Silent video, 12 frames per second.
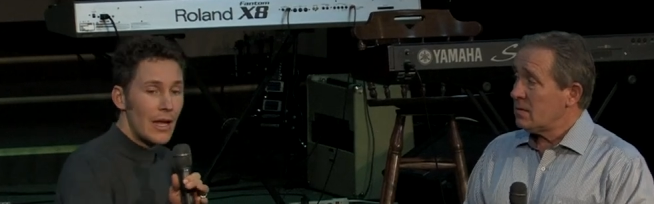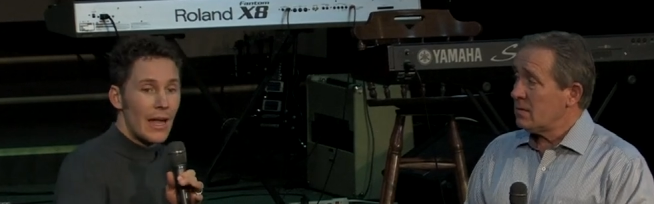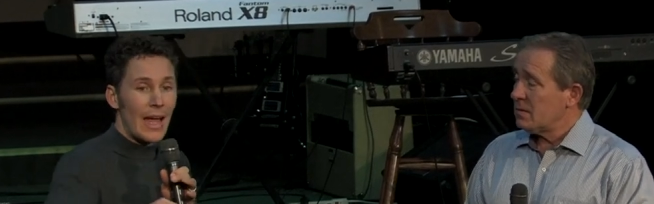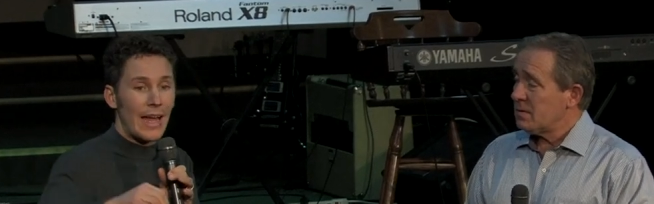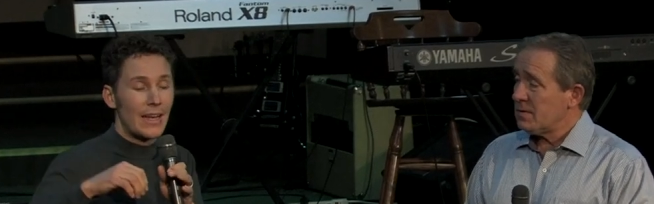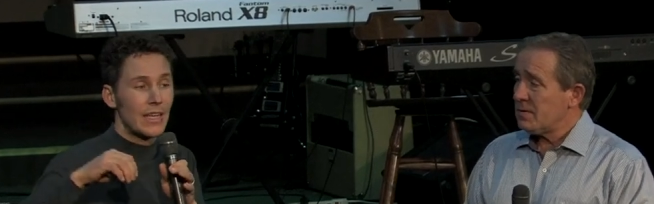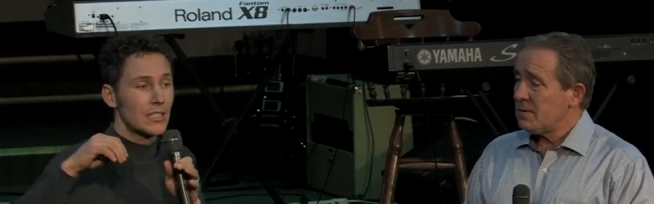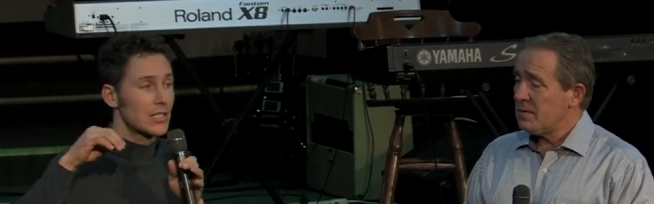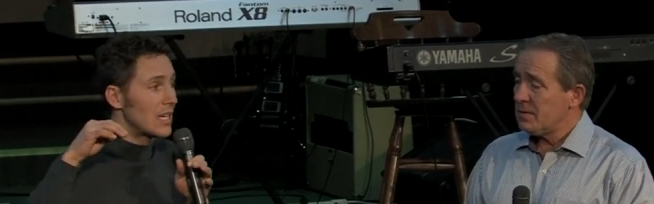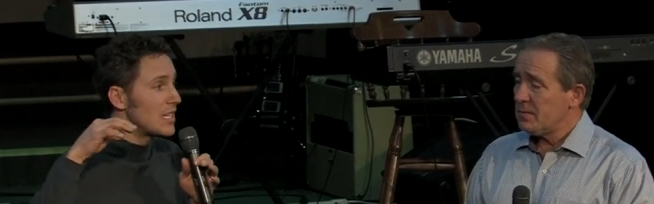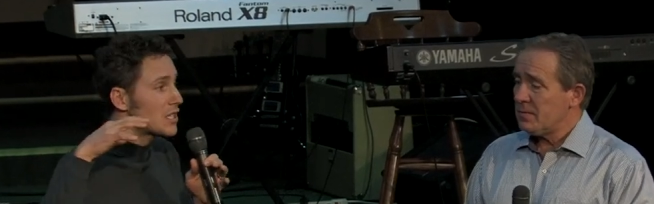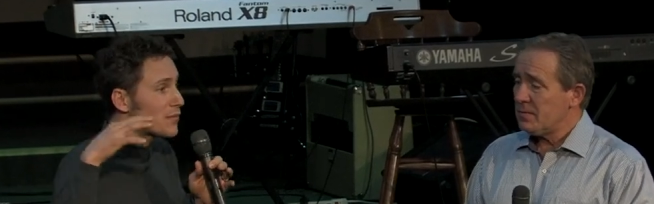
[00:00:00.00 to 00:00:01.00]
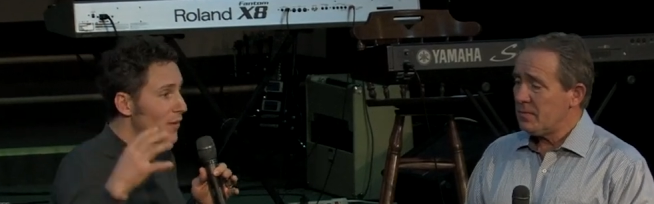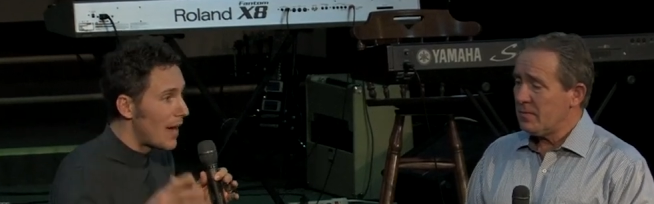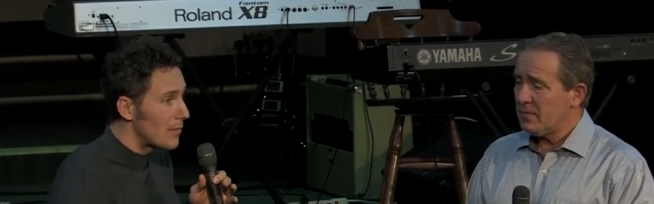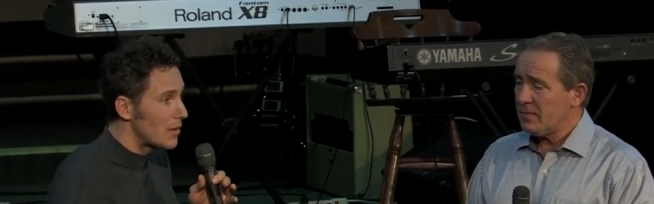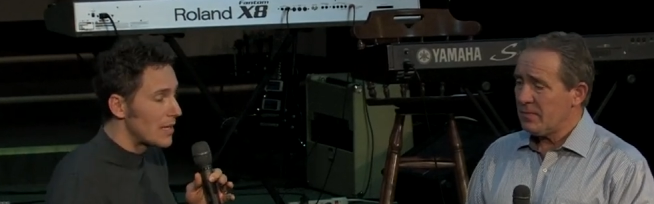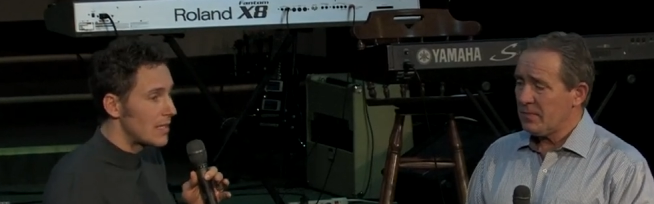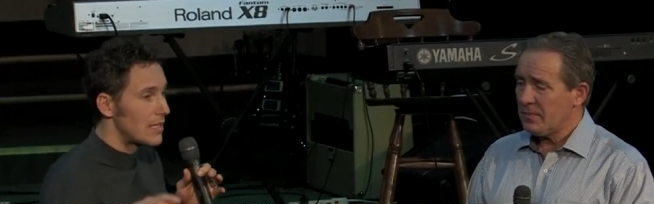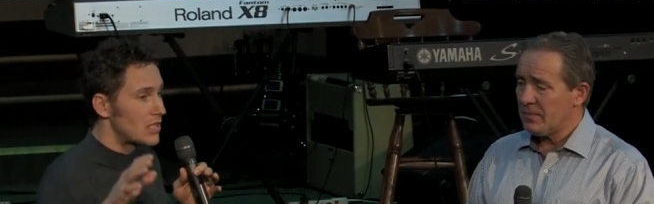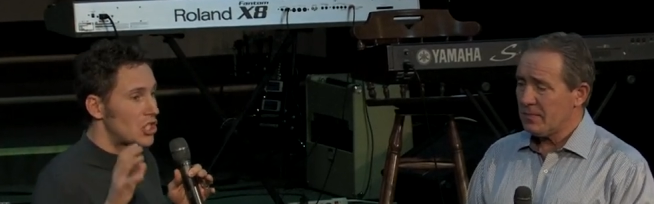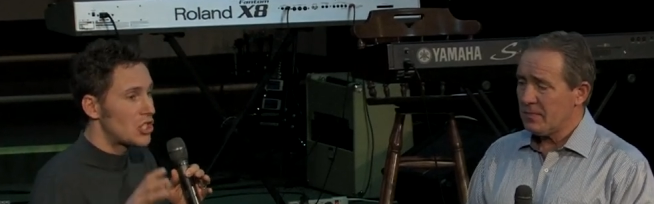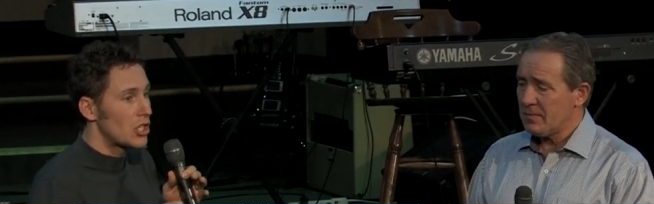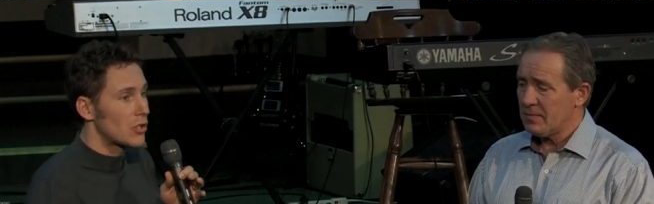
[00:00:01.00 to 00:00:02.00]
Speaker 1: and his his family and his
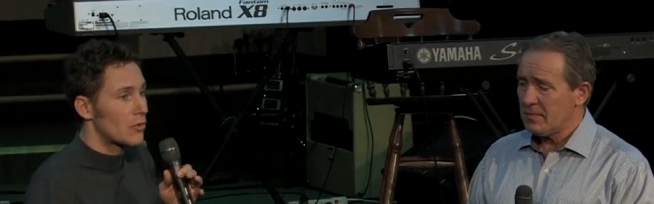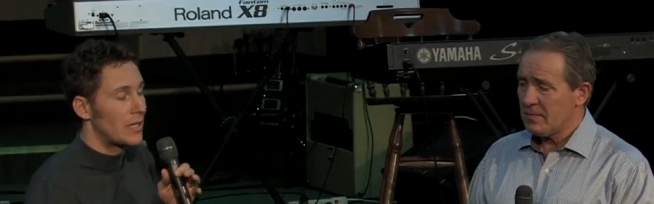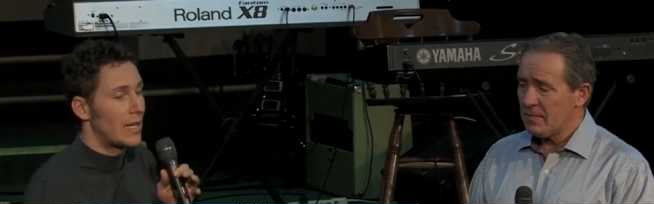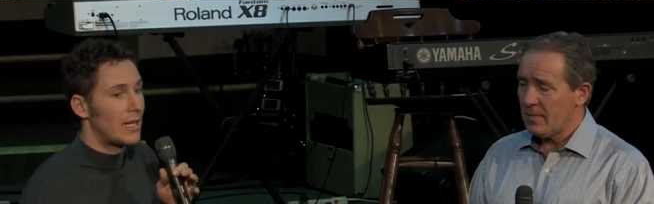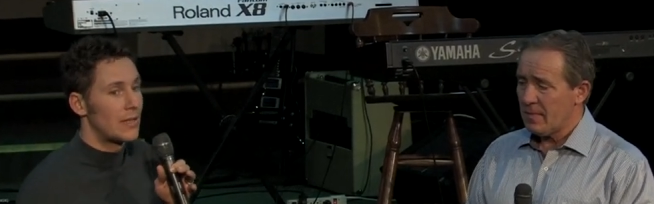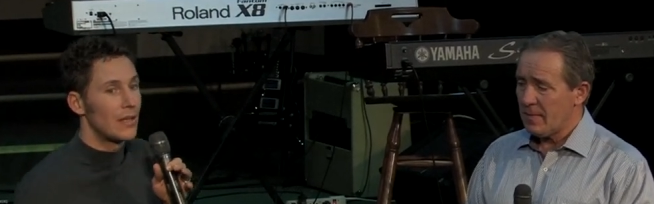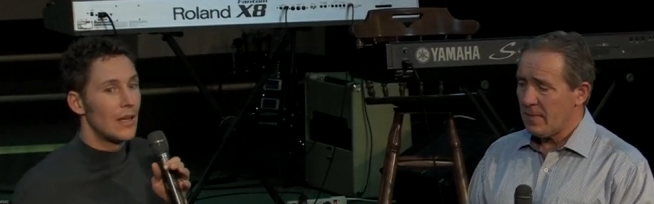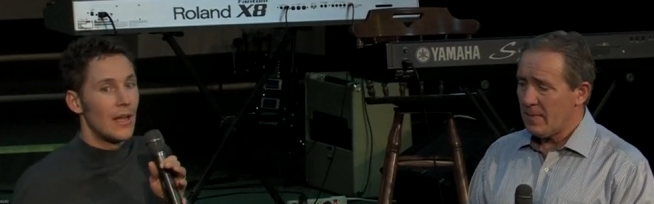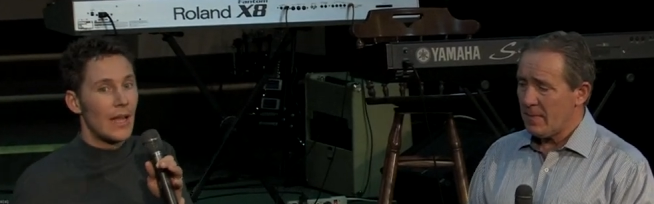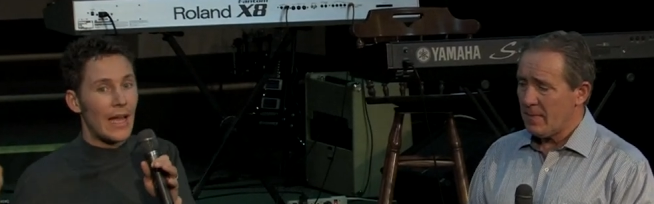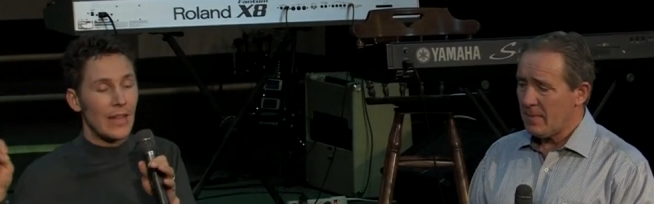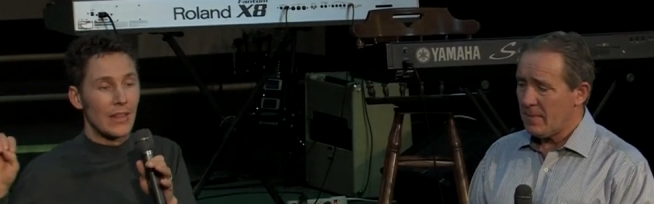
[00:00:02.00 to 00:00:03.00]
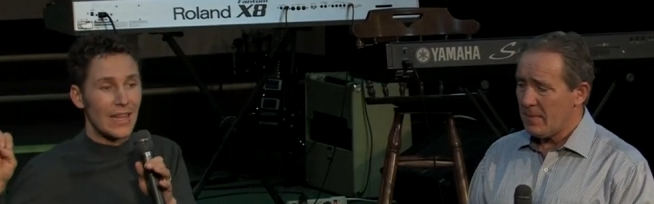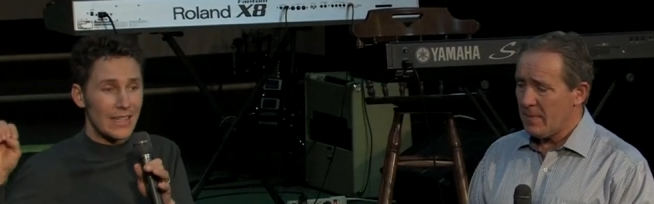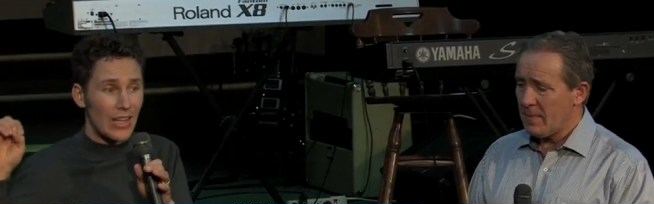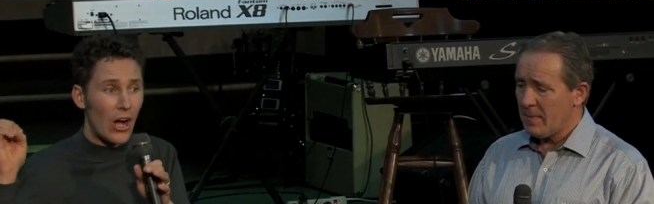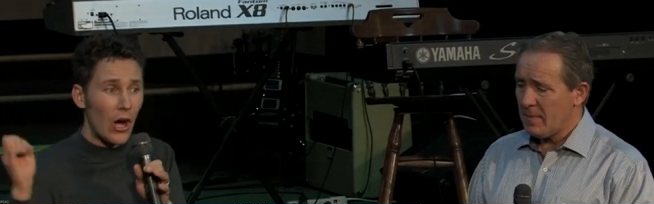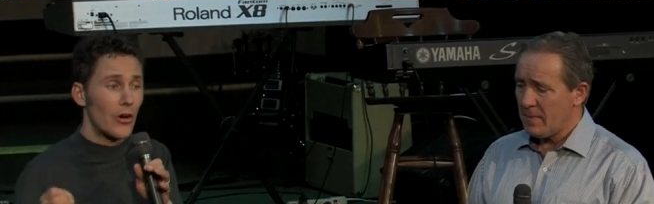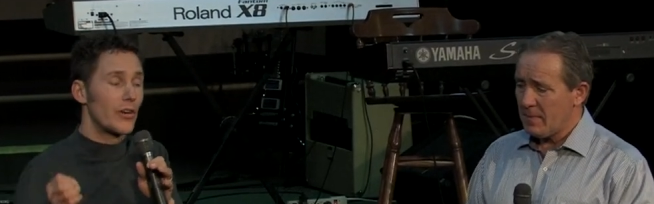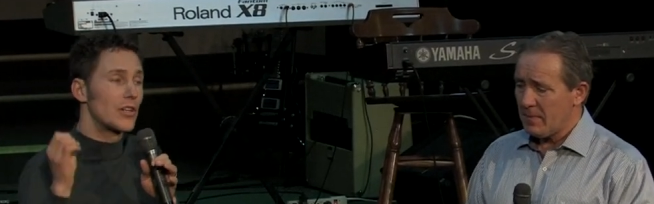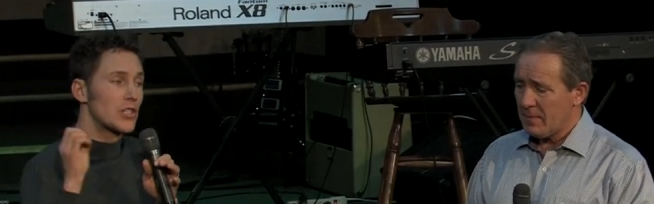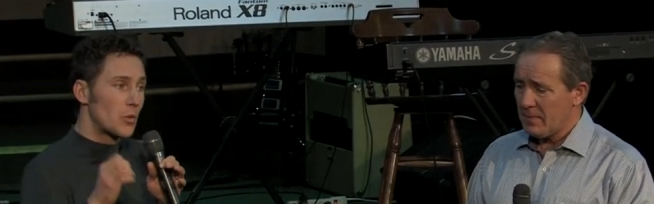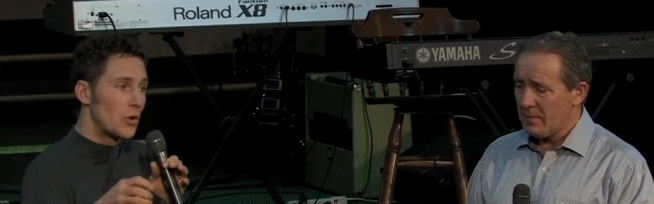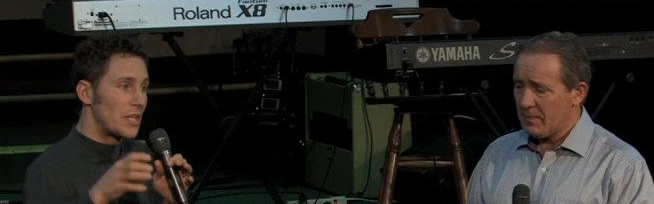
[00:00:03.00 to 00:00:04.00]
children and and let one hundred
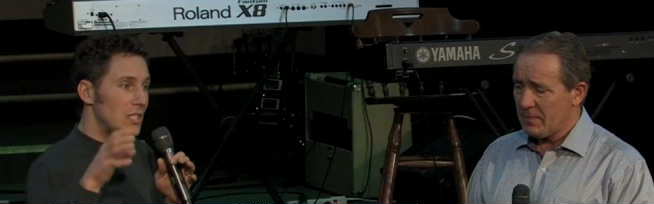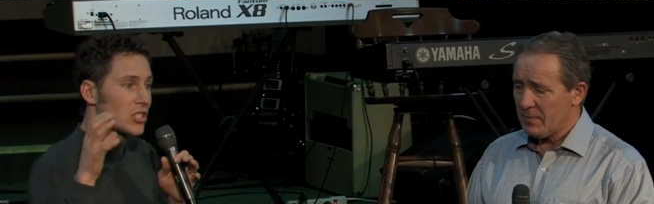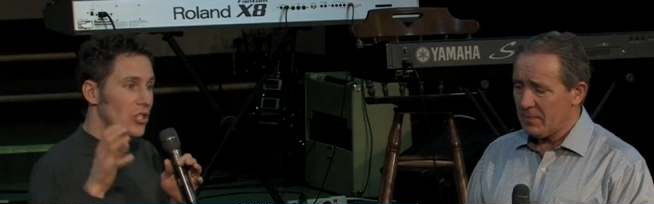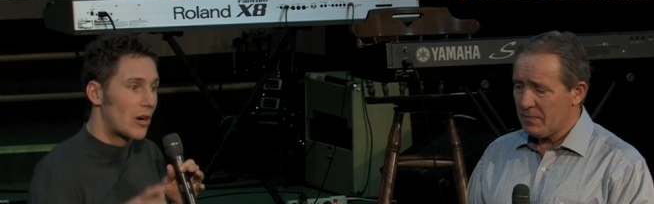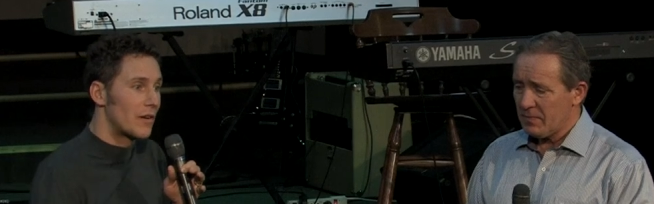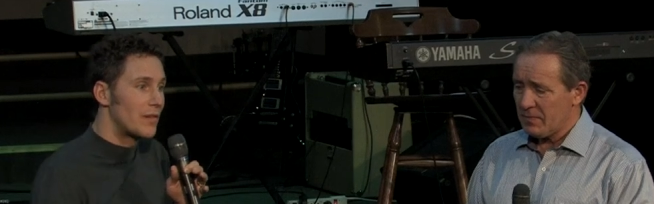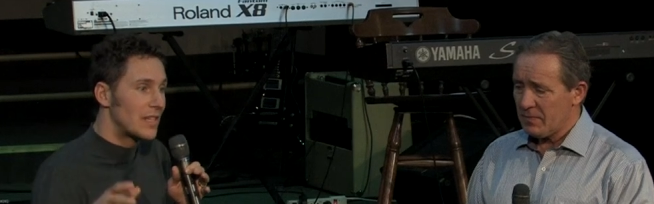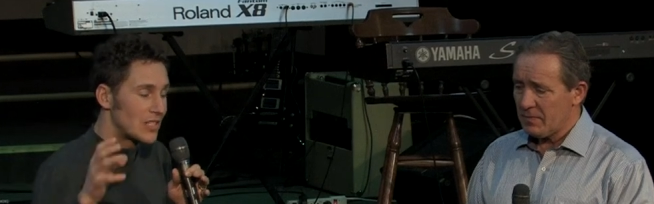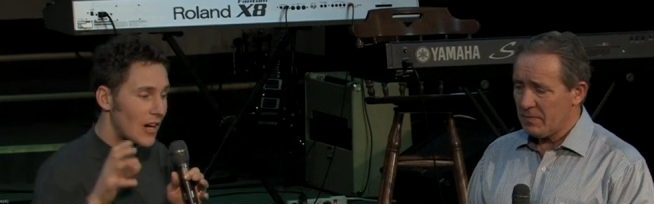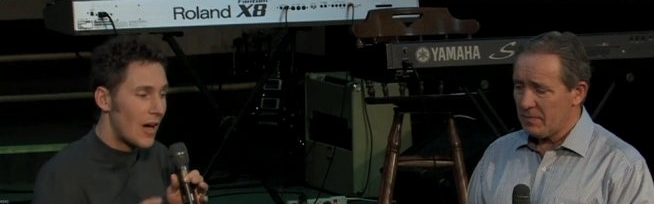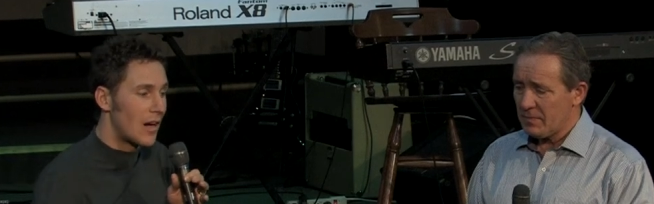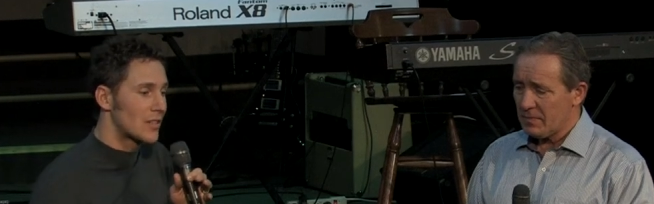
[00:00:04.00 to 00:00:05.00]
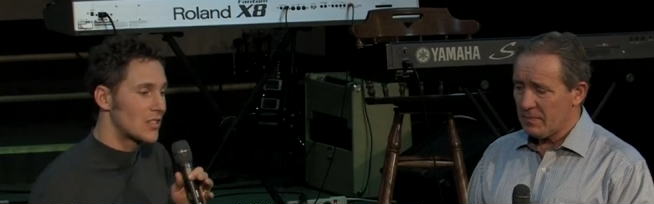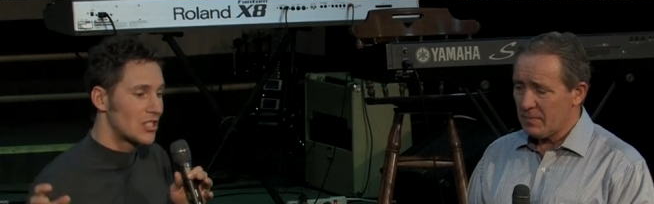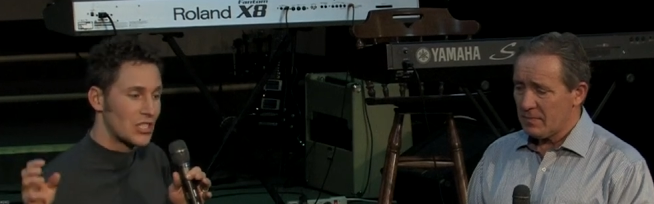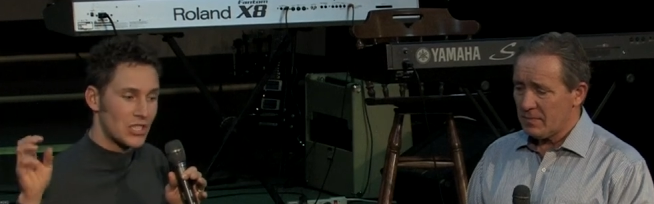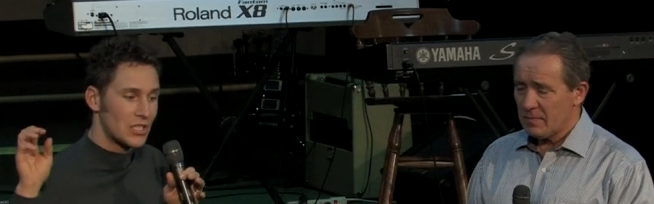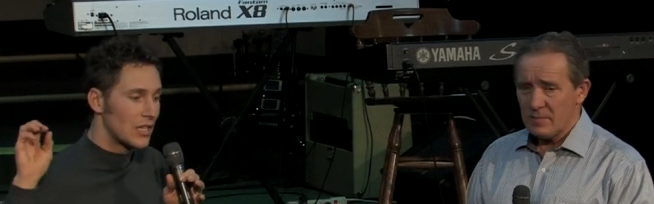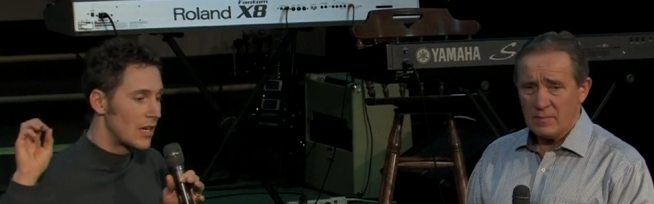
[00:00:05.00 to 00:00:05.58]
twenty starving dogs just